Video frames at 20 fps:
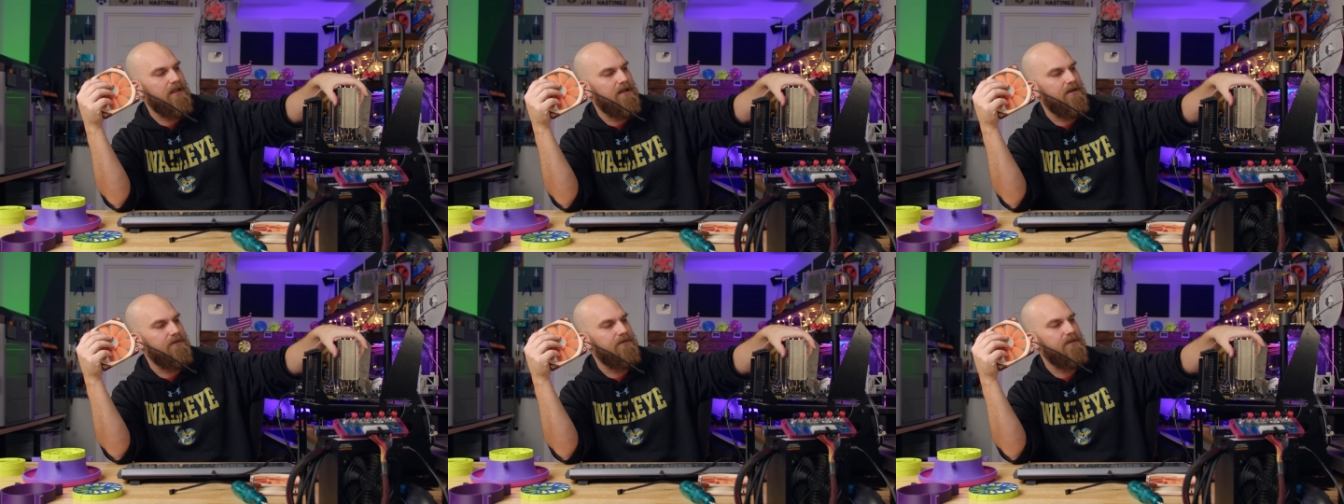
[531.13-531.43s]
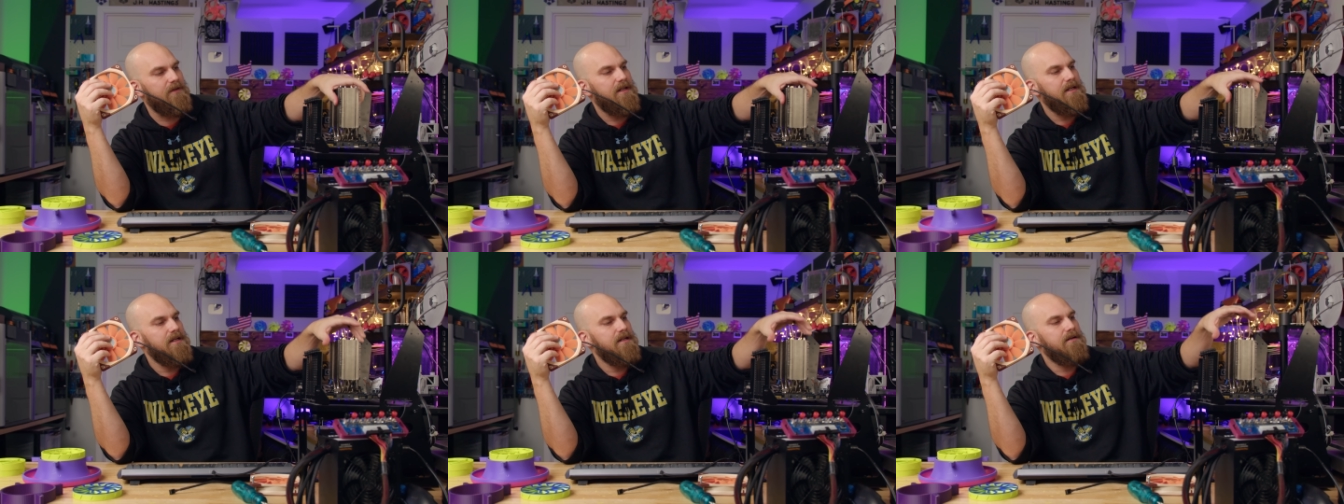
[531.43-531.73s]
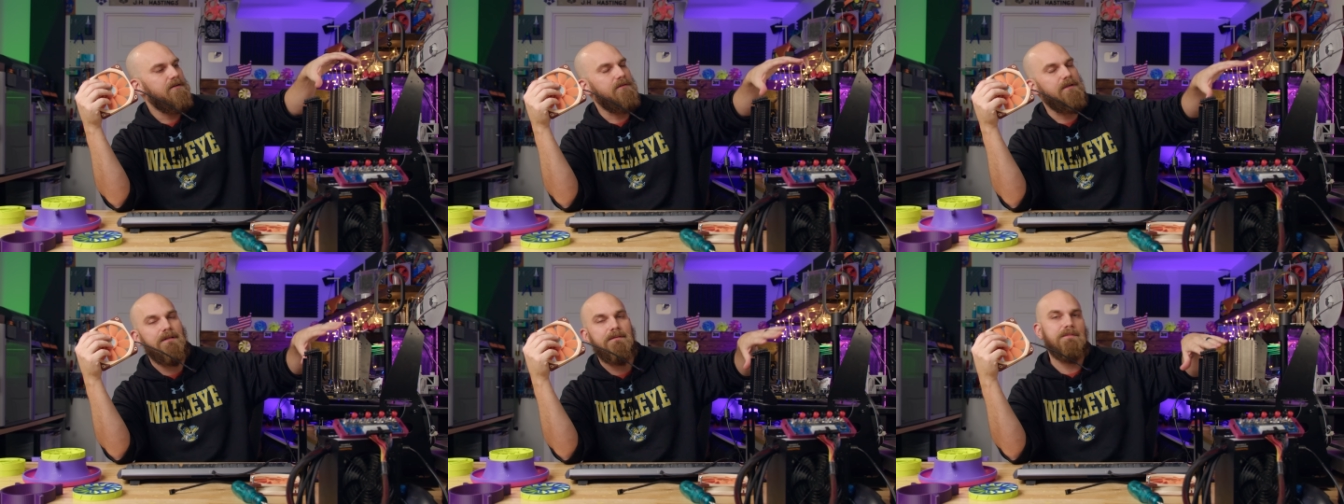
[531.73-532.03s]
of,
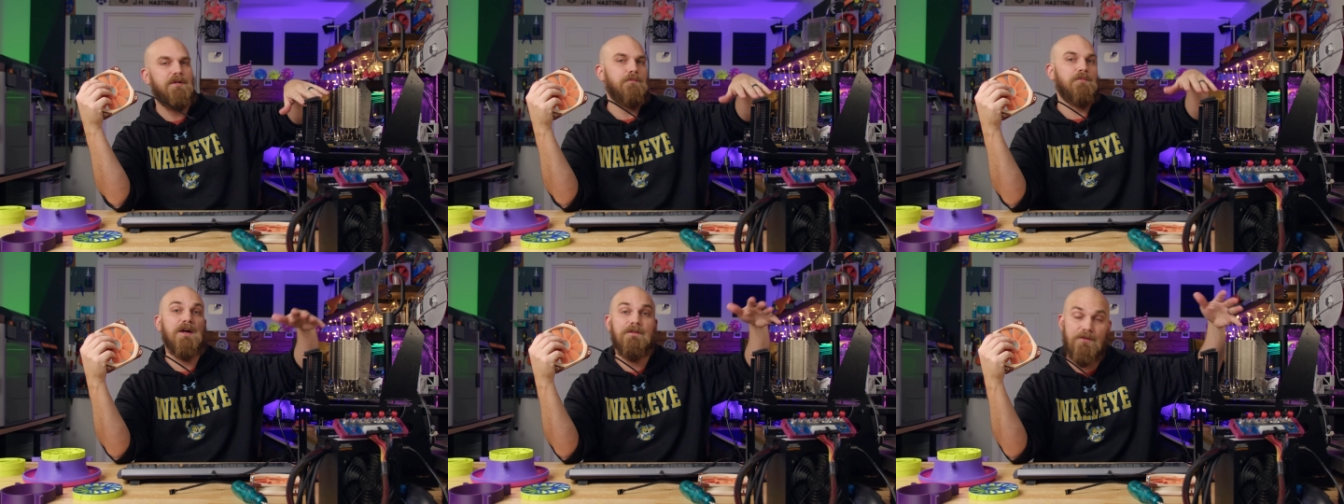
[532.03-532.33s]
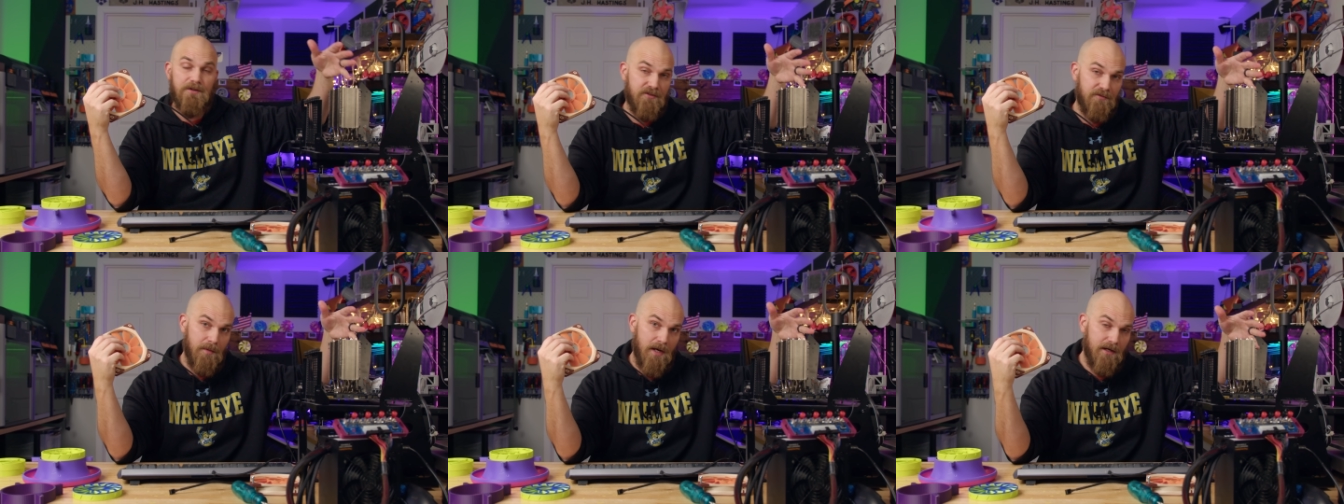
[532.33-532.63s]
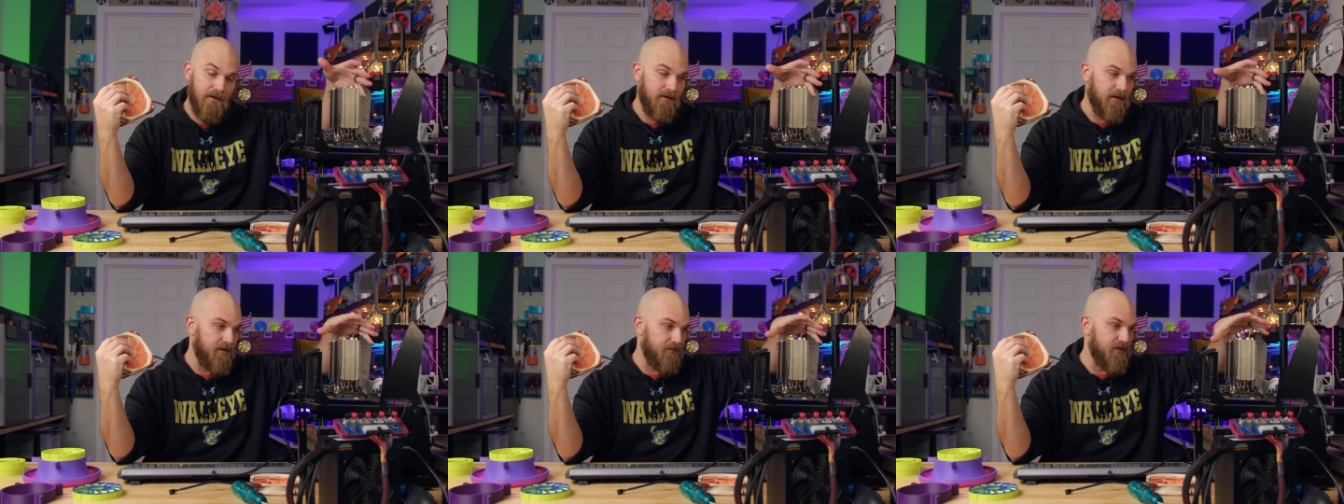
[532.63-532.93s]
well, a reference
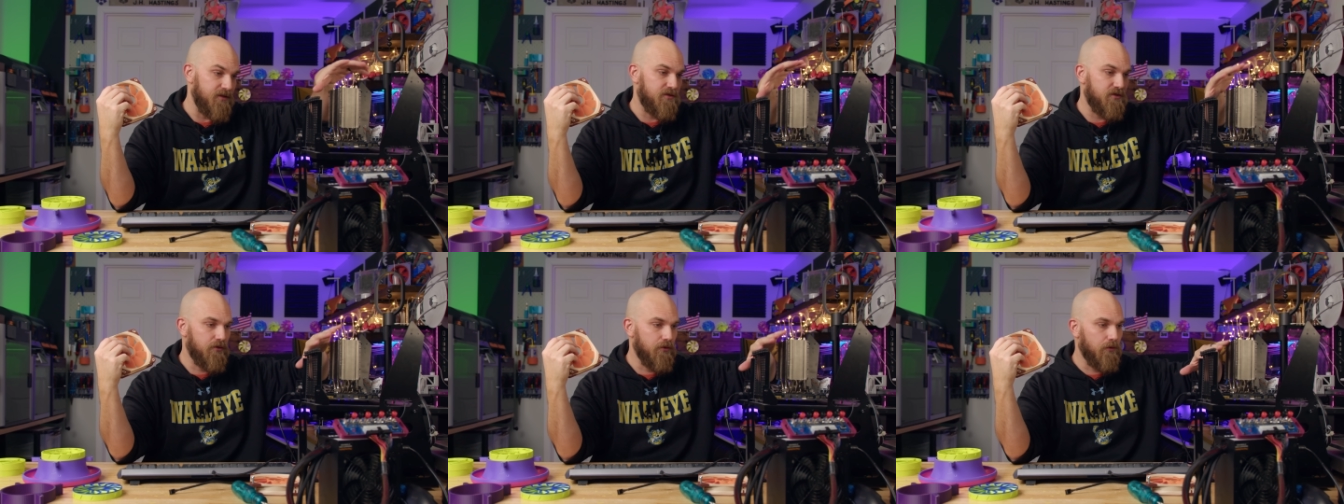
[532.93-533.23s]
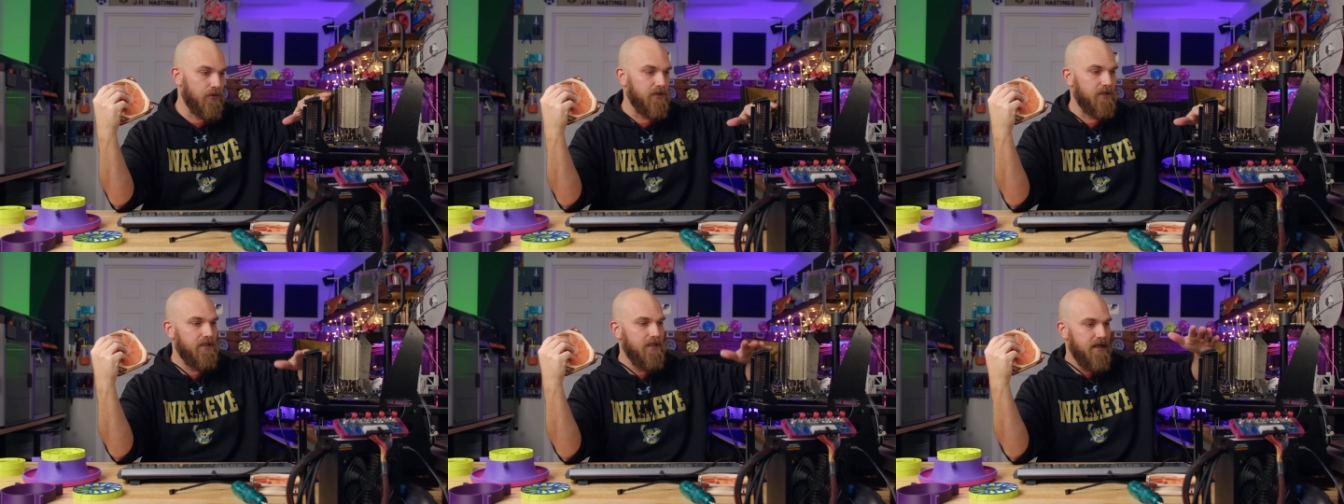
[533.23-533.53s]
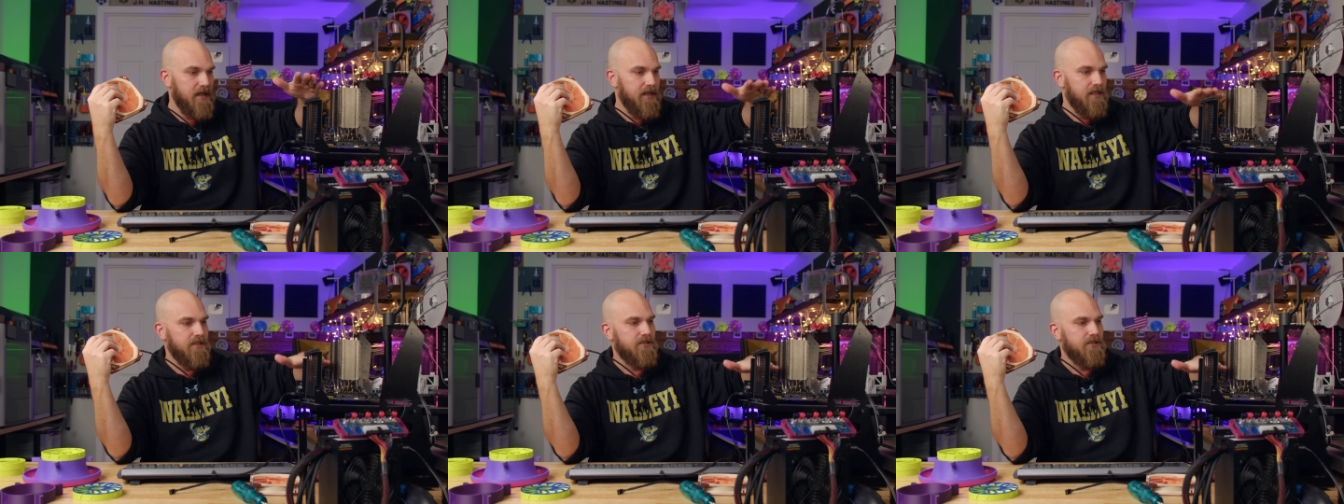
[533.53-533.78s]
model of this cooler.